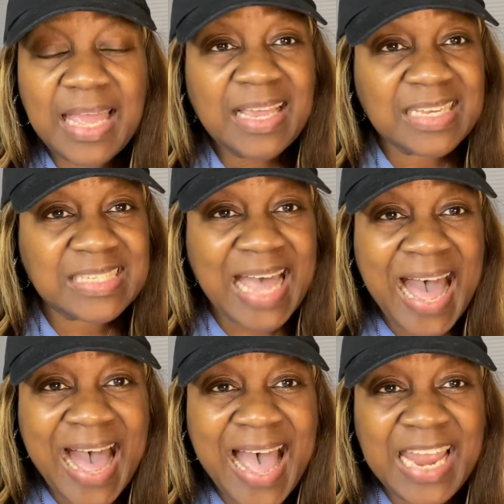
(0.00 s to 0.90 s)
Cause
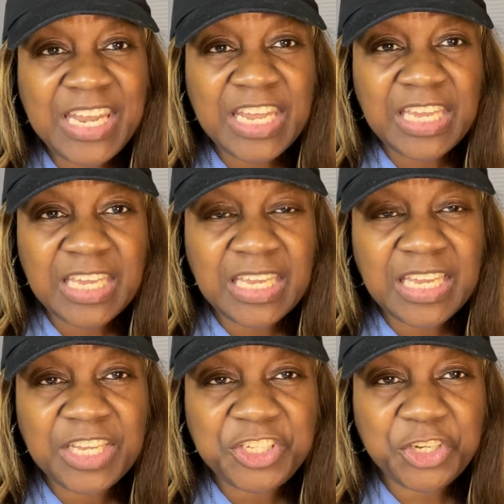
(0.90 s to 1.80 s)
I
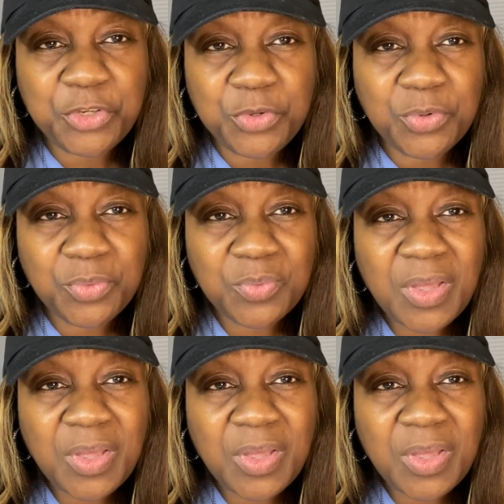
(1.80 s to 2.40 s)
need you